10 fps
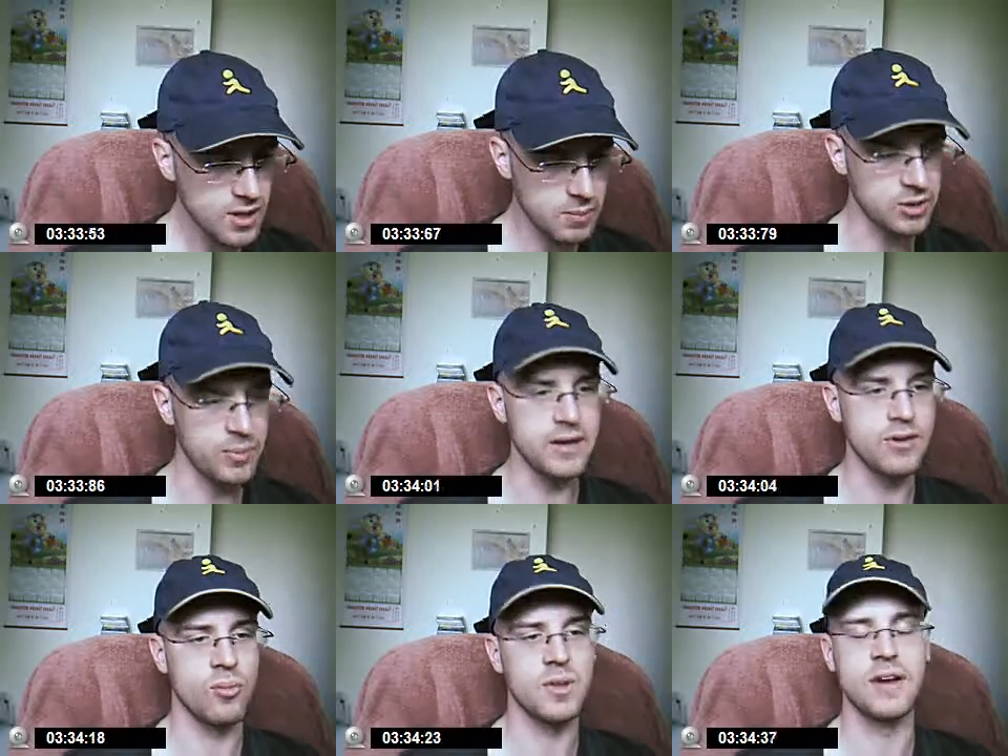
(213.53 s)
Michael Bay,
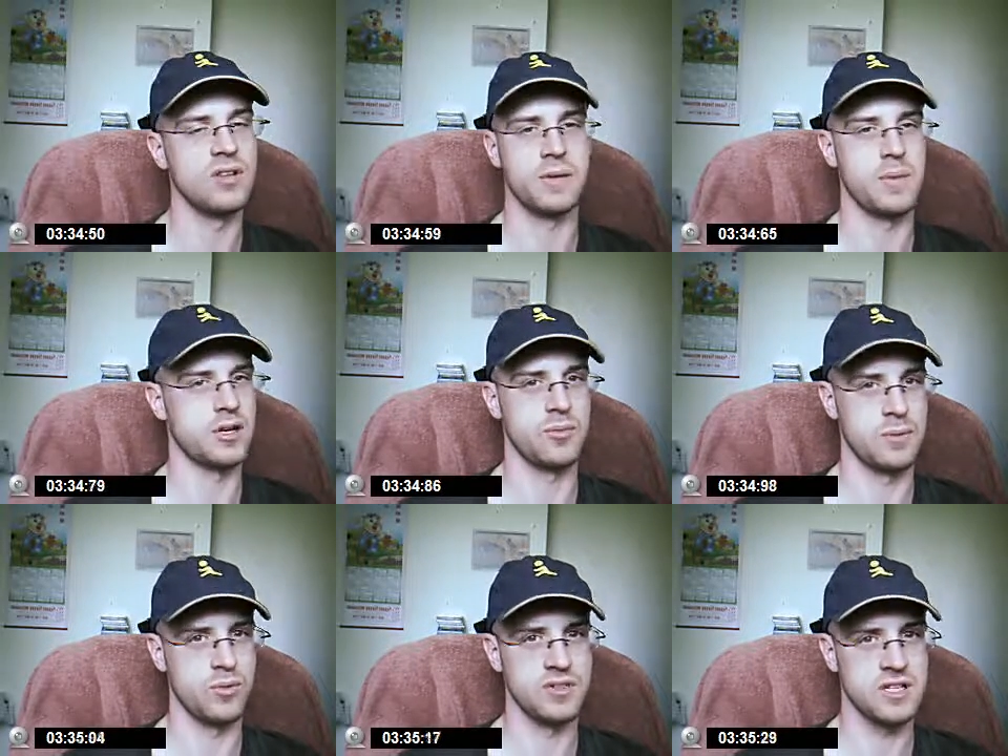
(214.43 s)
normally I don't like Michael
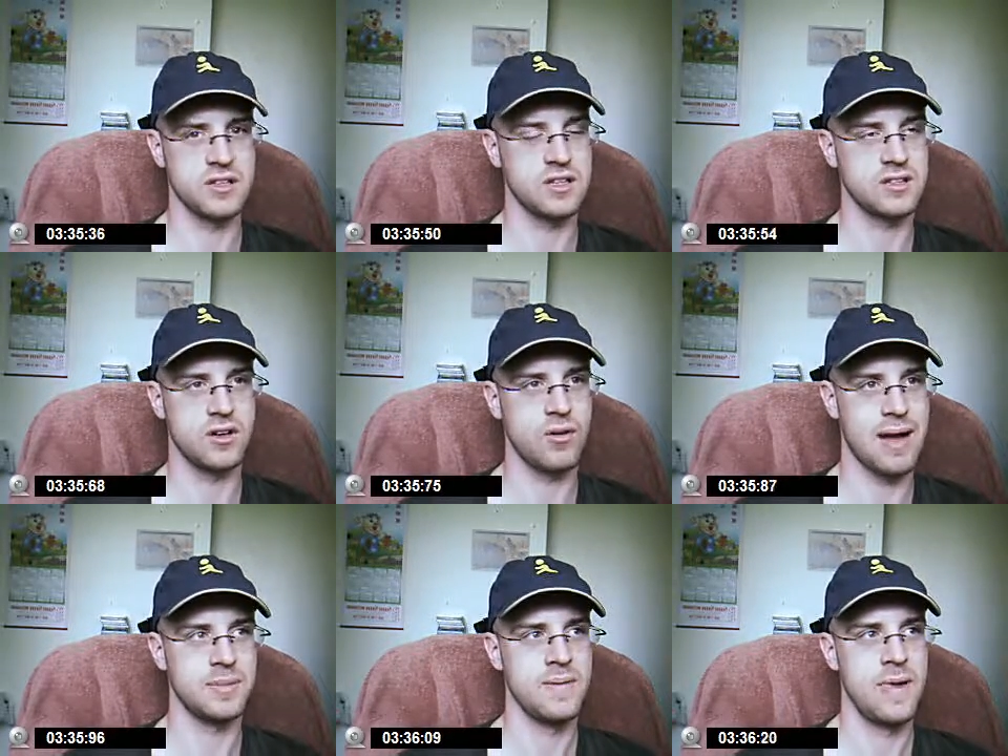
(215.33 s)
Bay movies, I think they're
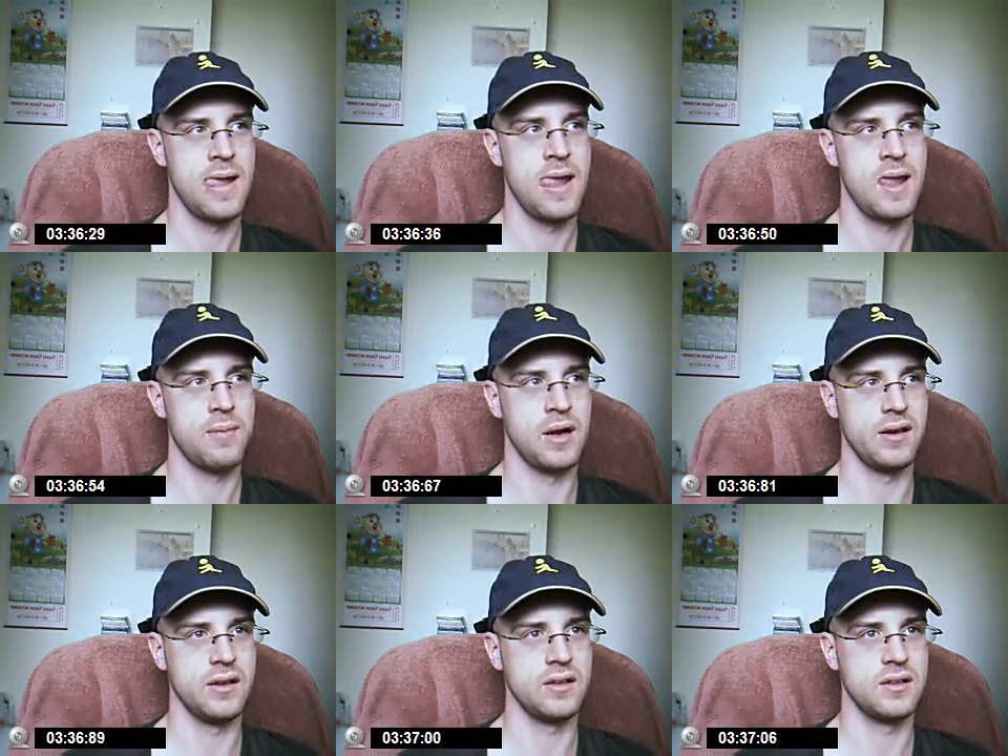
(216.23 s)
crap,
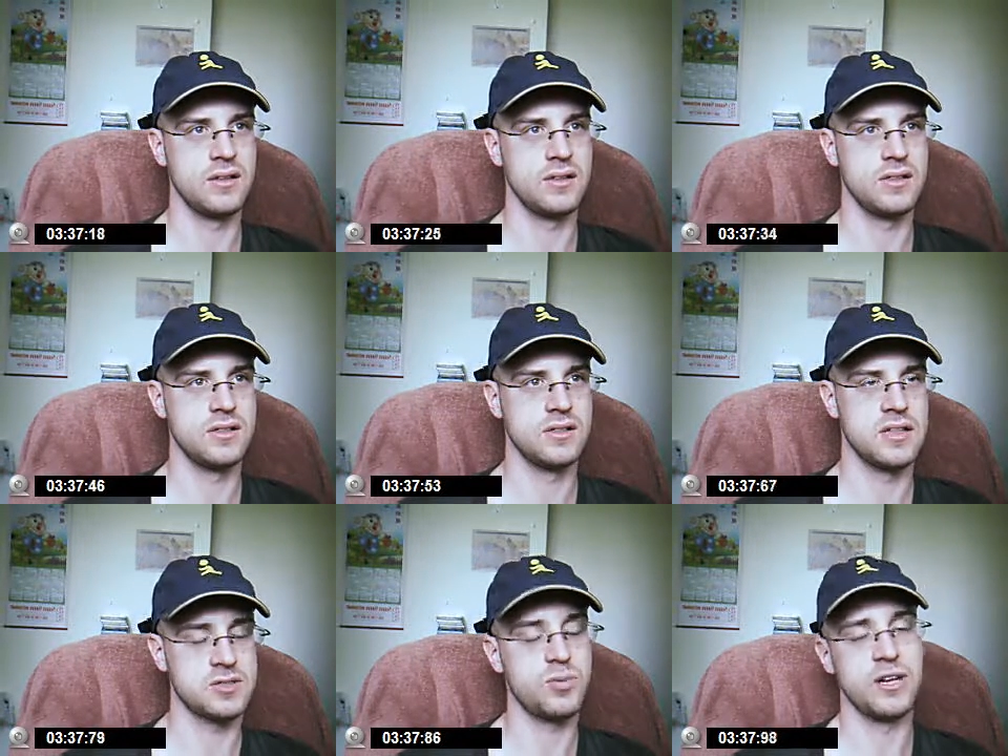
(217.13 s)
but
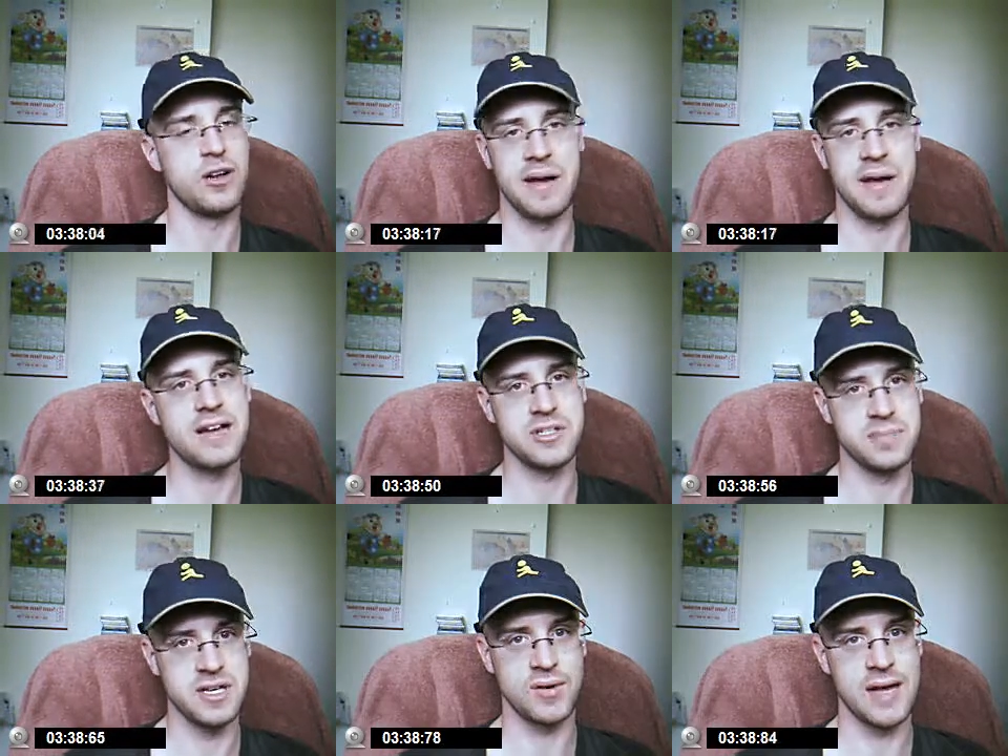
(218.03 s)
this one here might
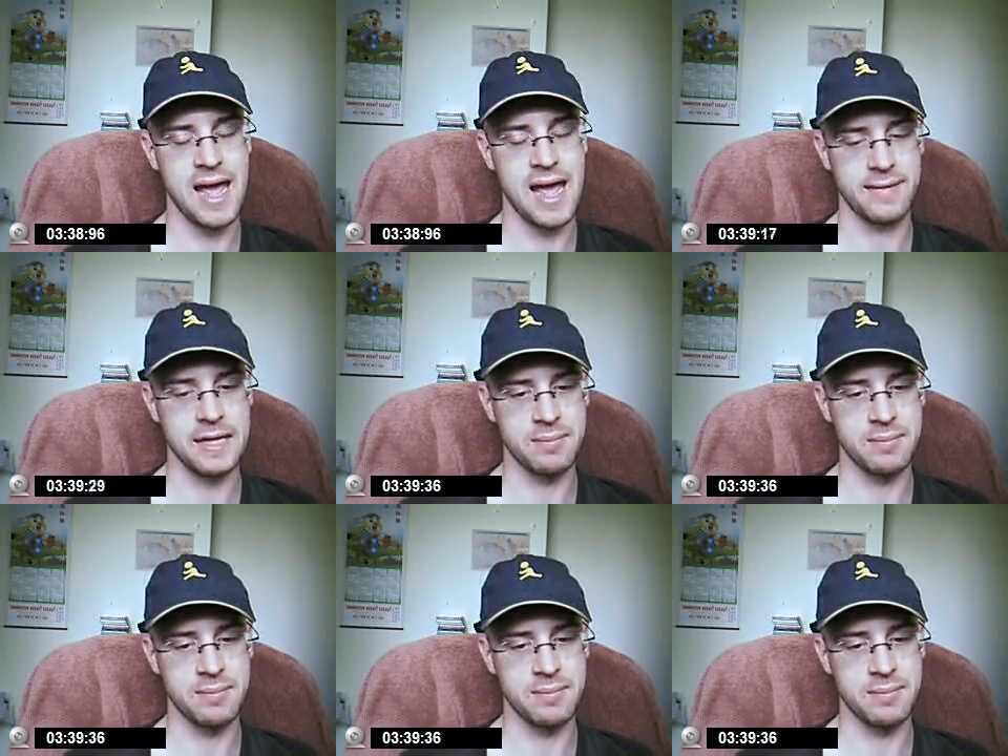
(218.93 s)
actually be okay.